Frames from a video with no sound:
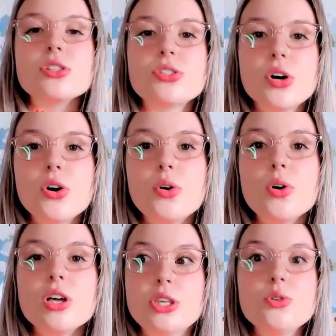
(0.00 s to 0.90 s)

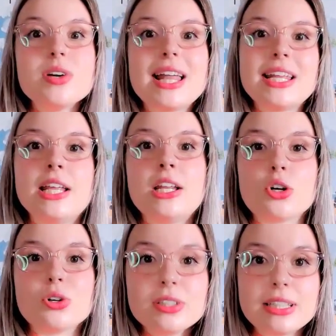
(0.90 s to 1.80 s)
So you getting in
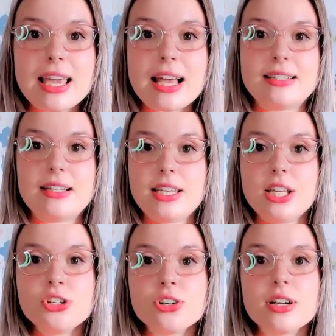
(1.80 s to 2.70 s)
early as a
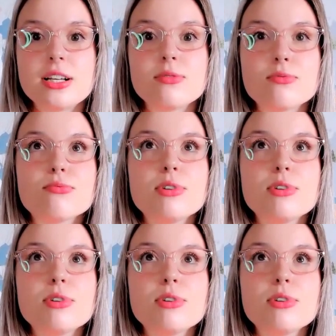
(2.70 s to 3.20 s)
teacher is